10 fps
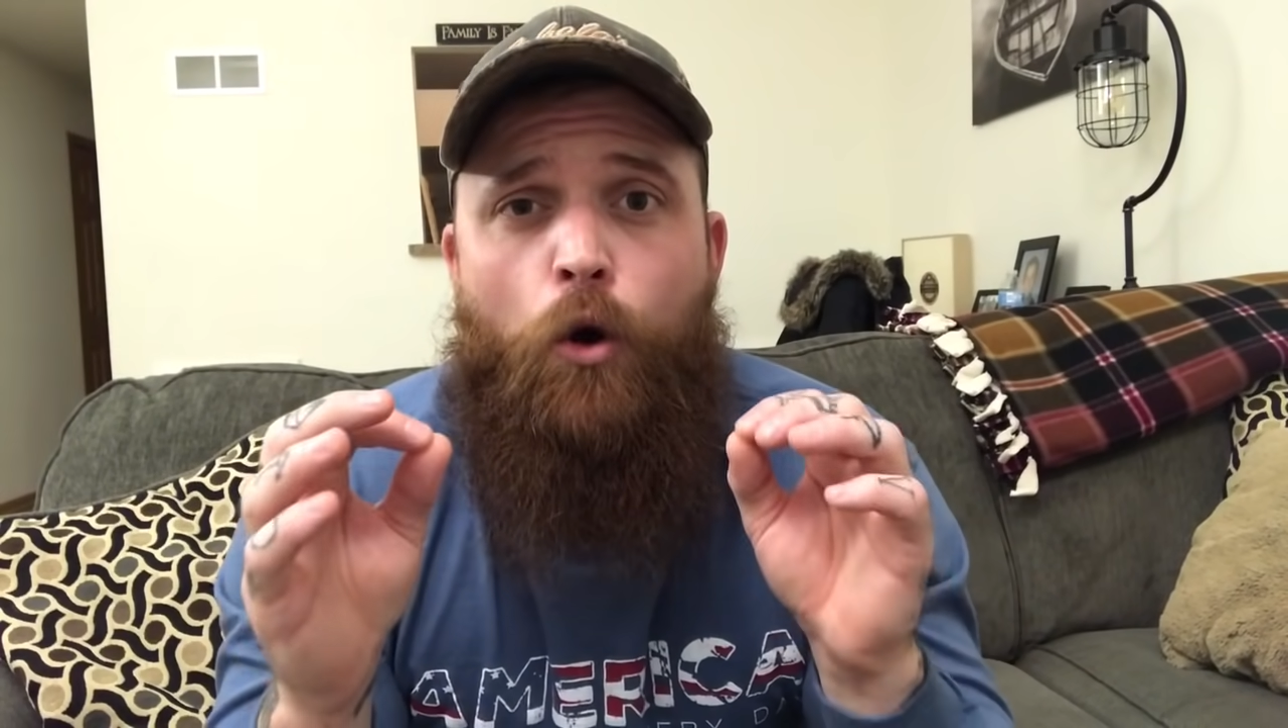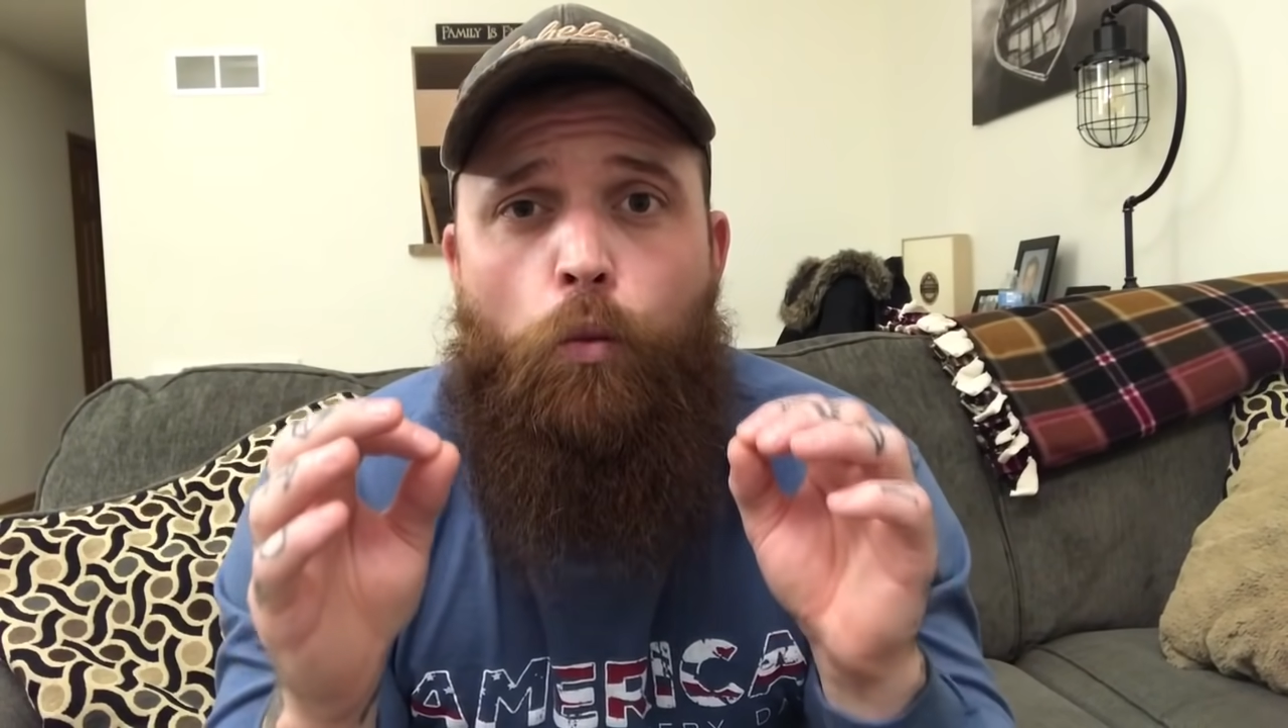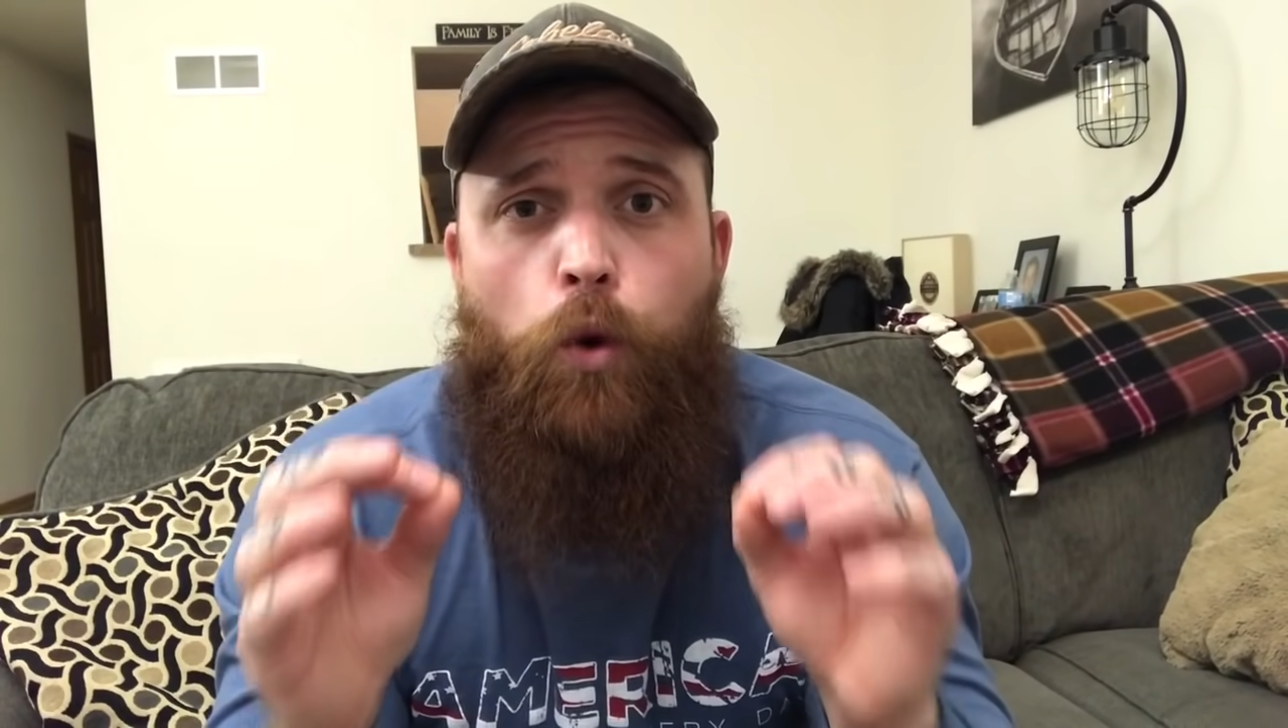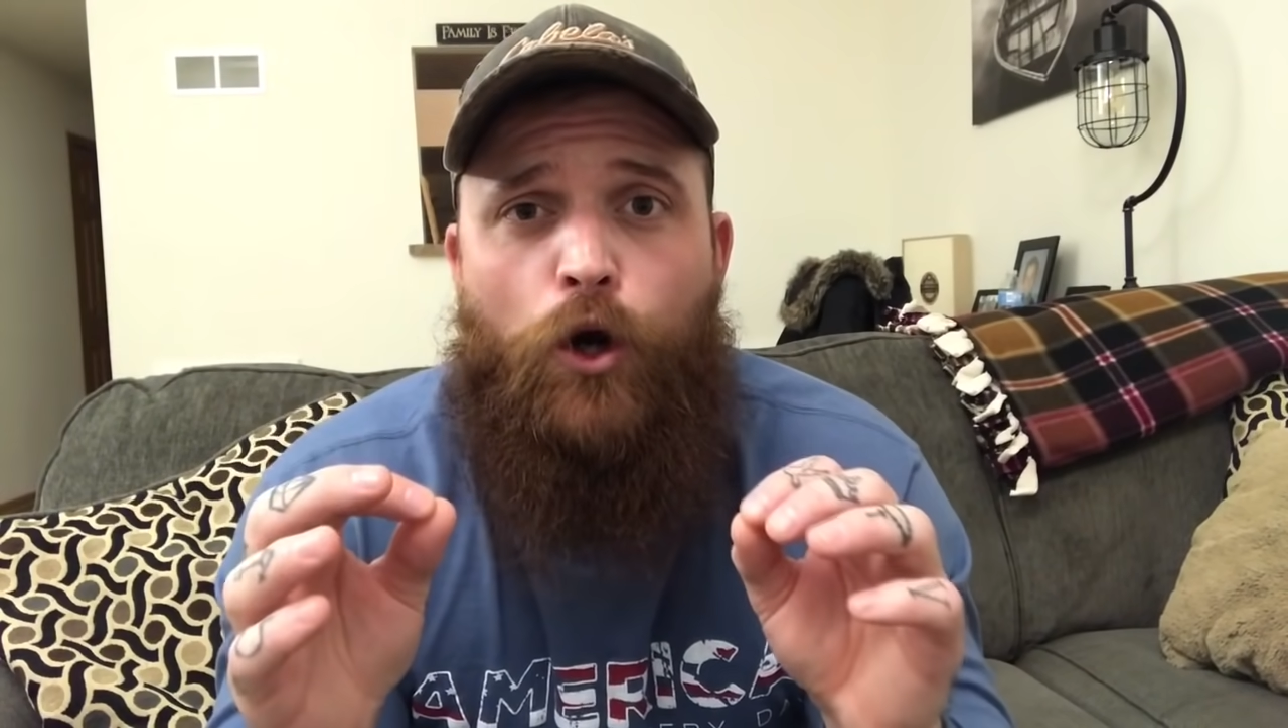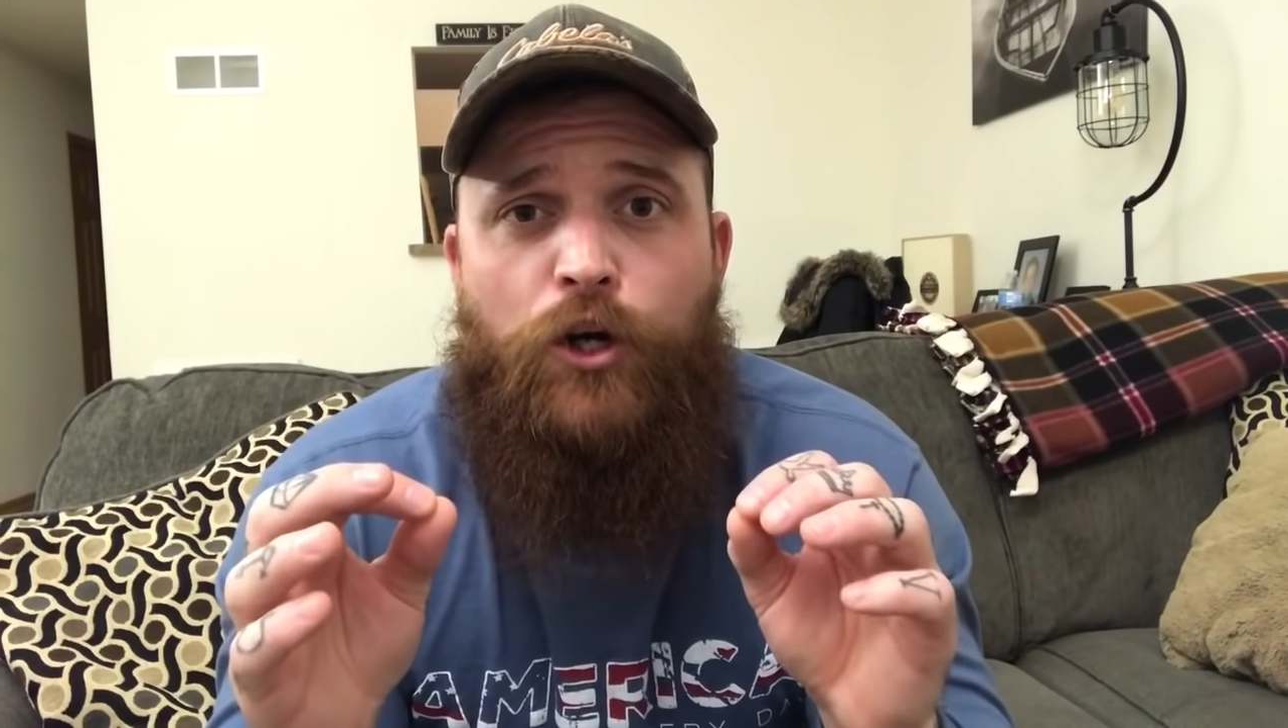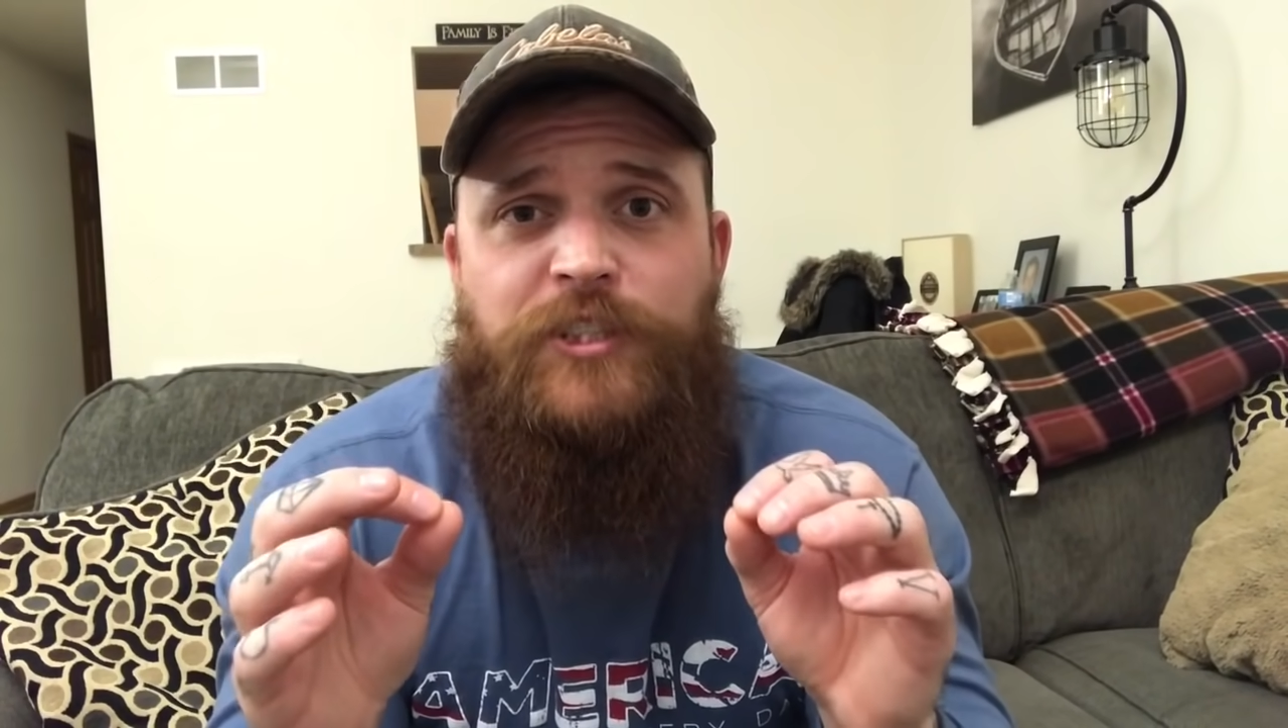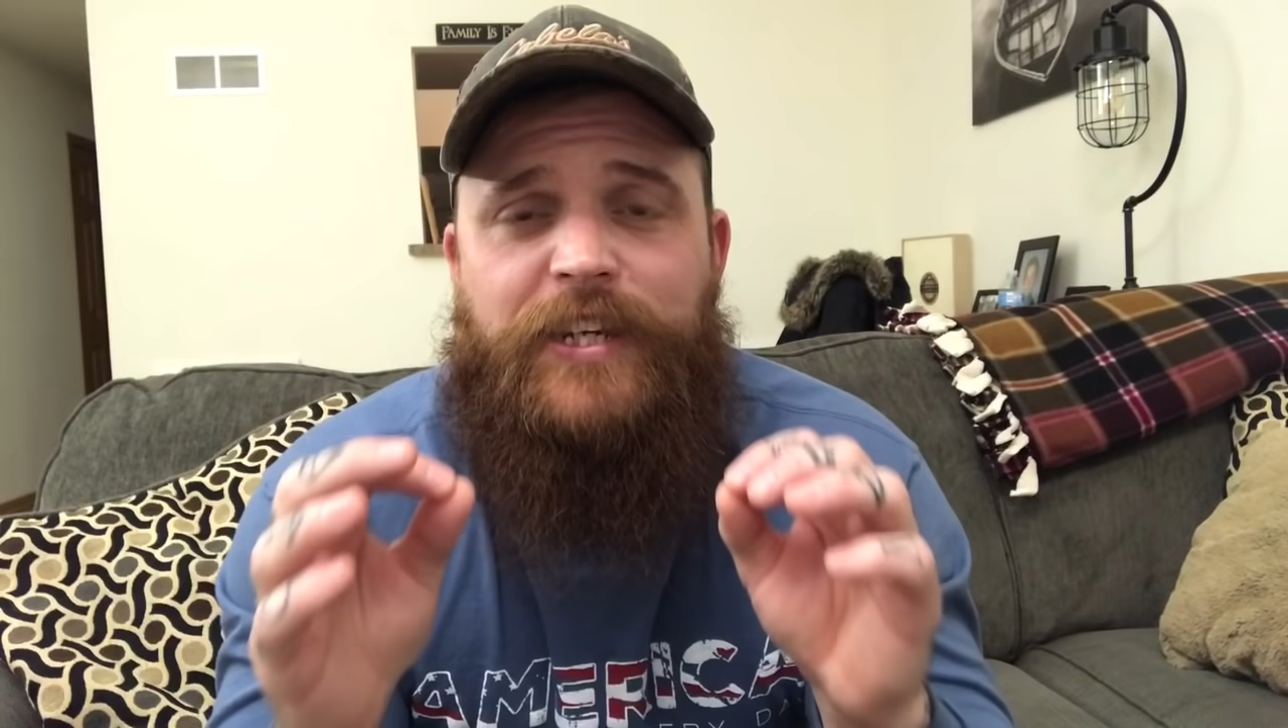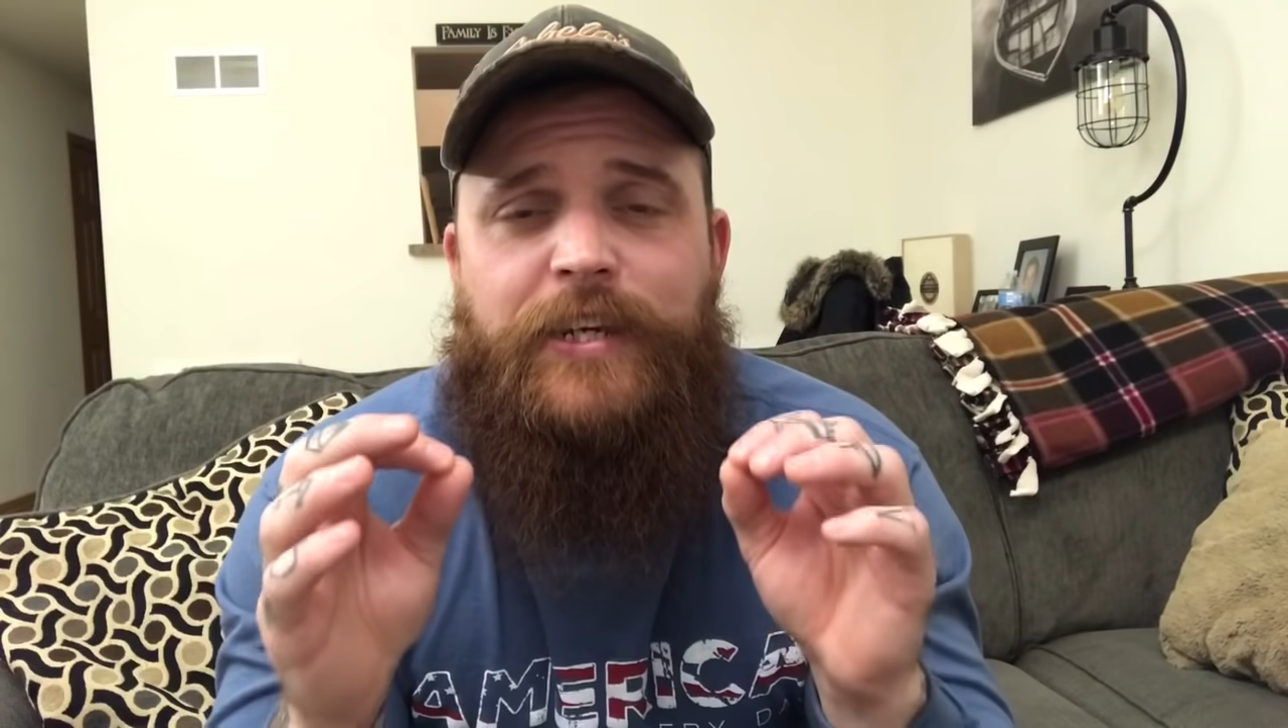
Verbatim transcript: words